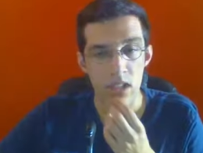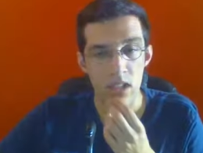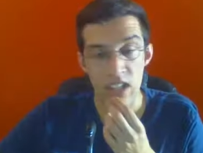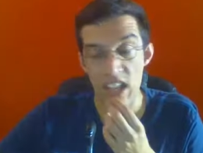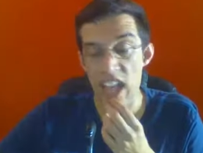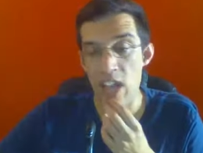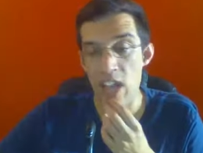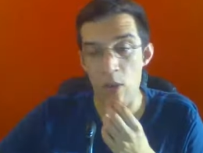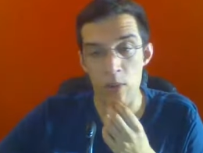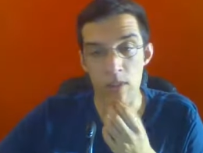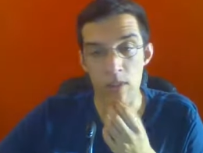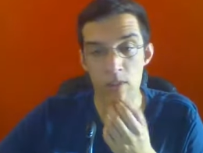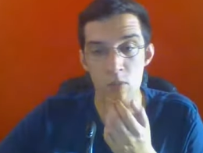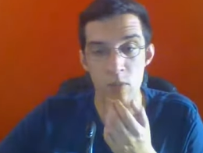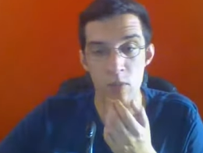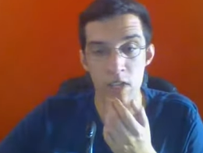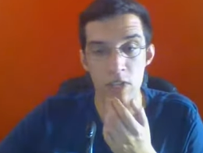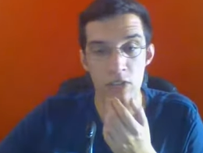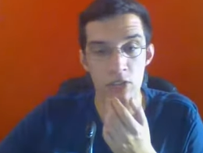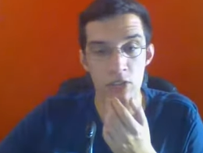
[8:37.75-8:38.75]
Yeah, we,
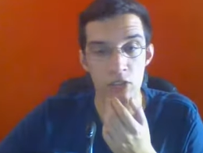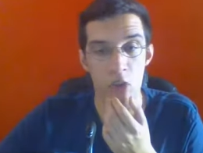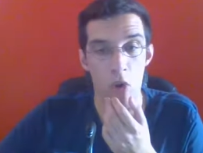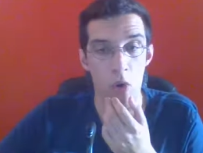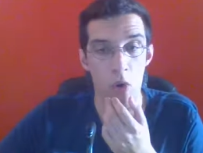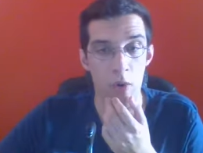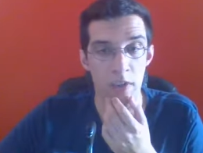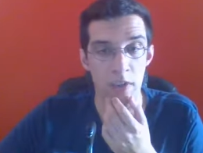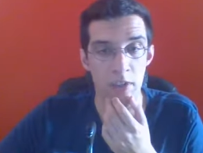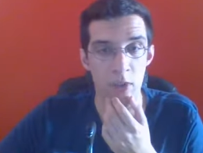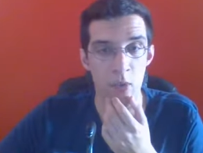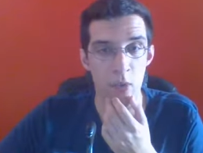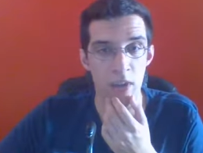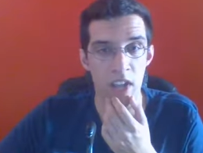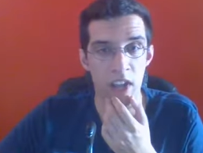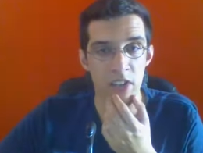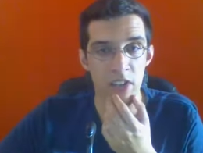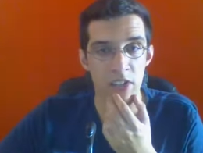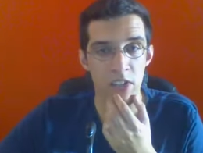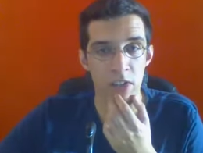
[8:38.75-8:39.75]
we saw his
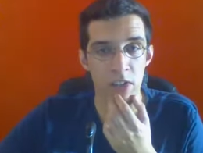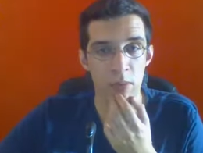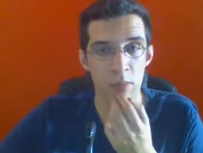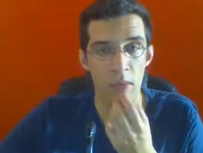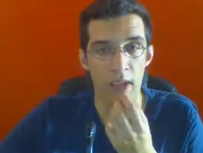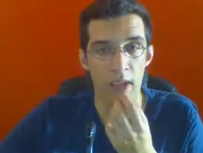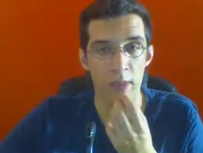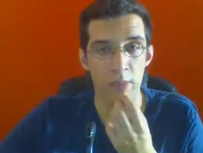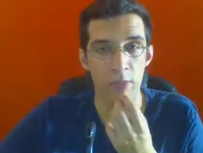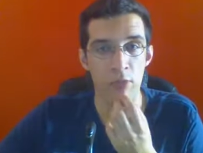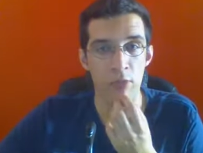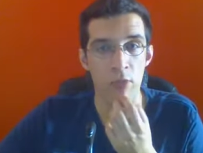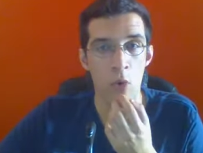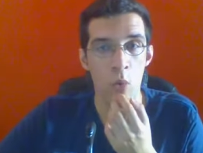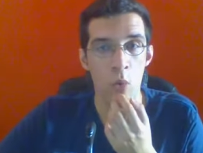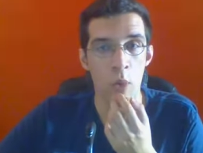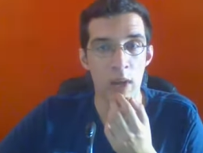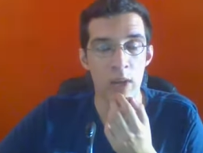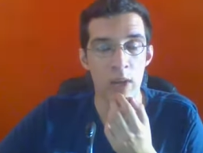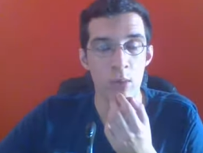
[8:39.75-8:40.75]
creation back
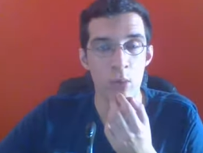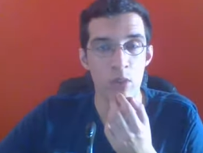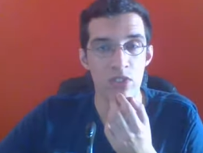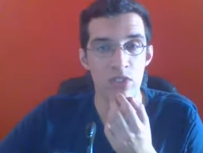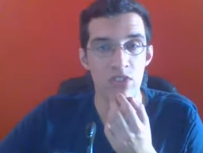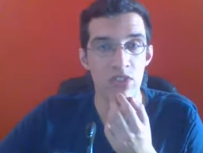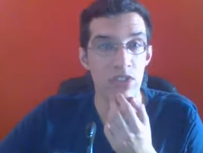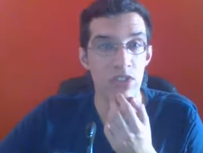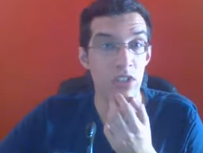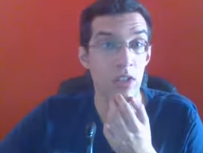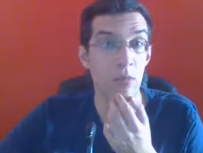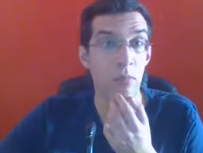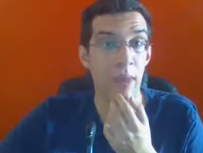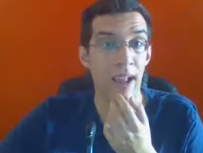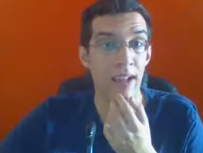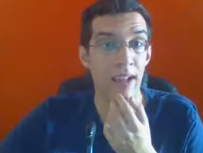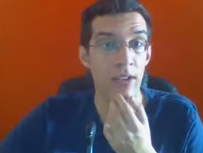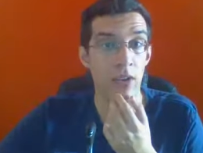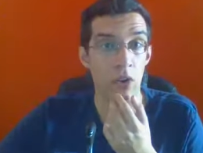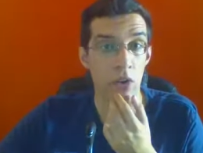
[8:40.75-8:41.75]
before when he was still
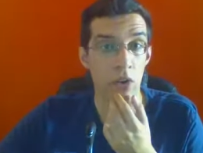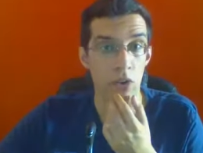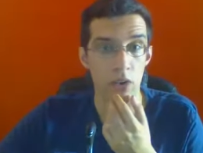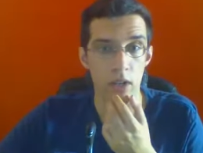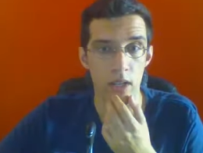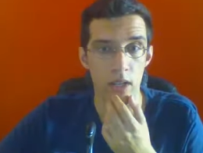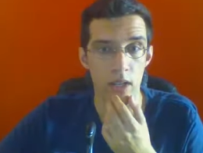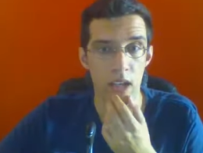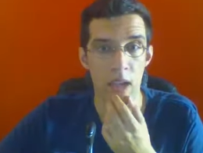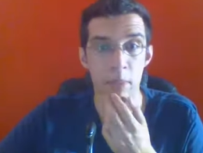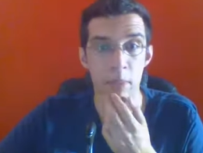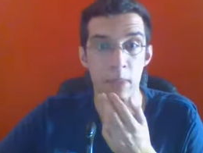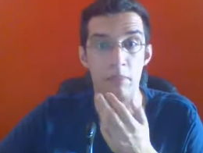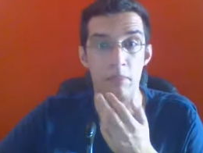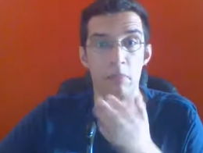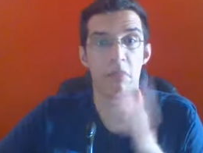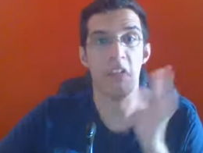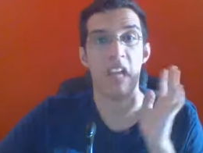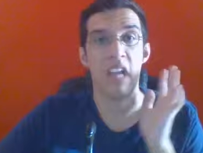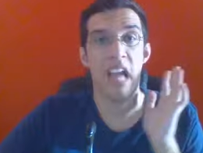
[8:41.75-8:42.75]
Pandora. I mean,
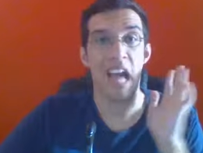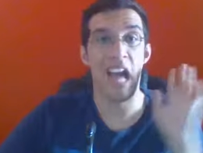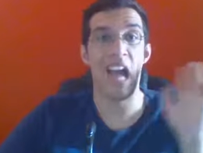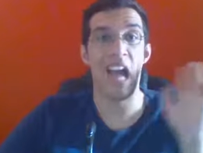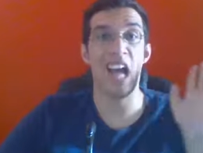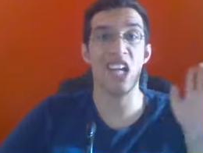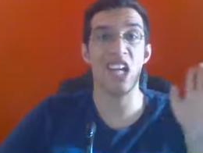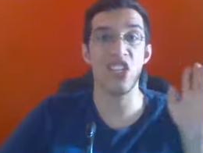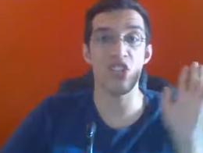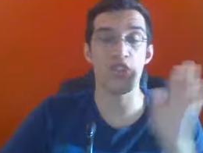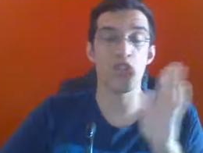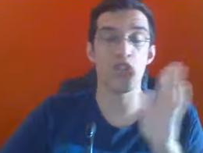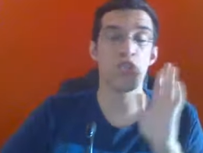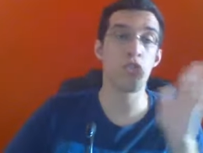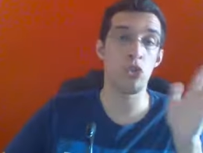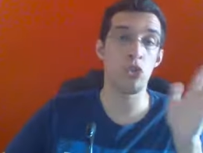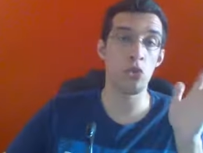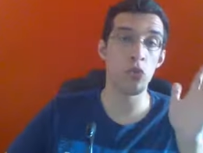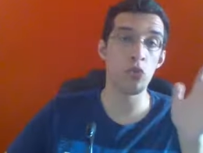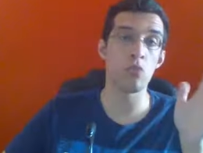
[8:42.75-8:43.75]
I
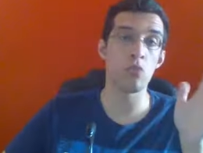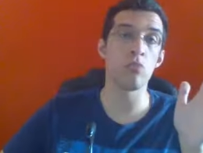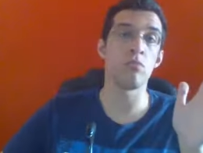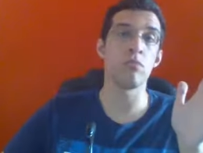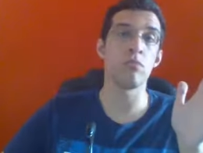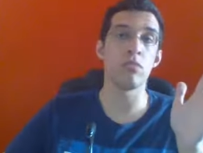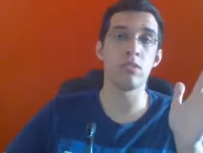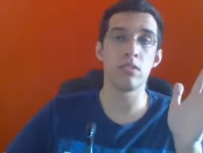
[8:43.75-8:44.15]
assume